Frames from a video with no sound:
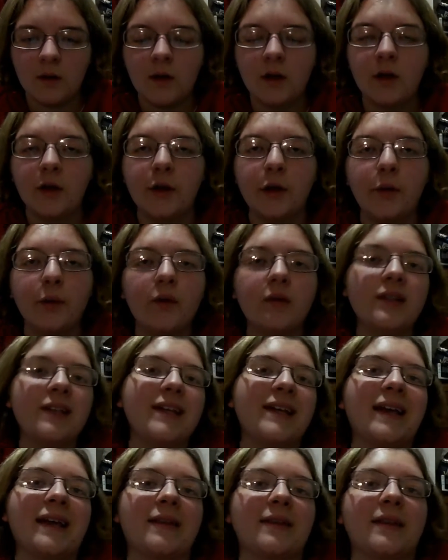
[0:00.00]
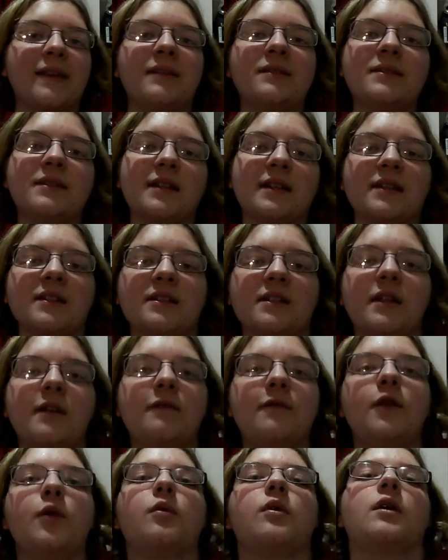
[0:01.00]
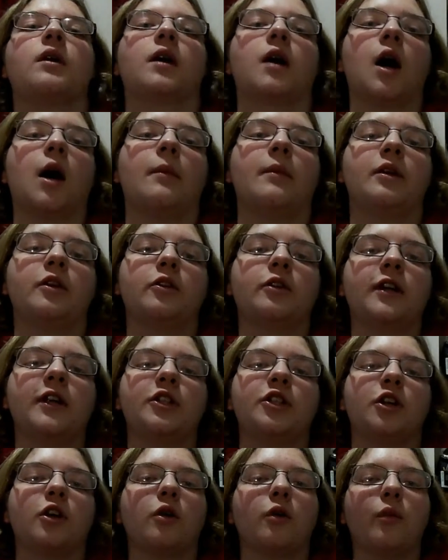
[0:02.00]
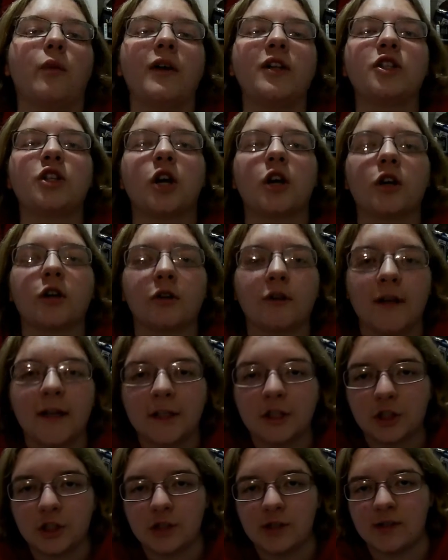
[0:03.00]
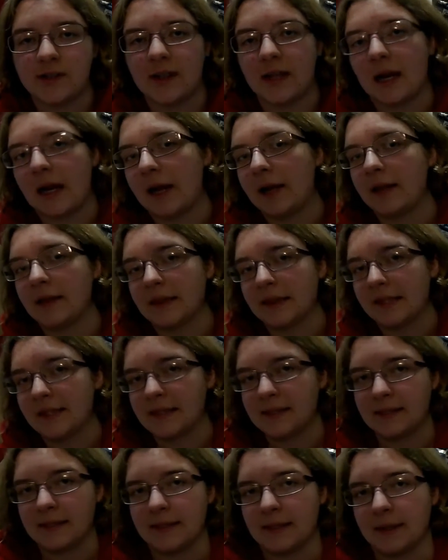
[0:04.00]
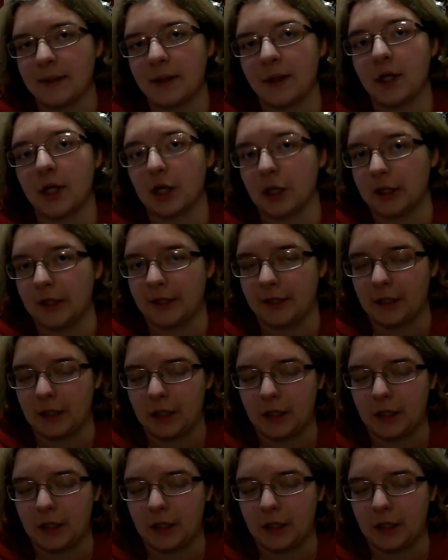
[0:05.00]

you only get these things if you are a common creature, which are creatures that I listed earlier.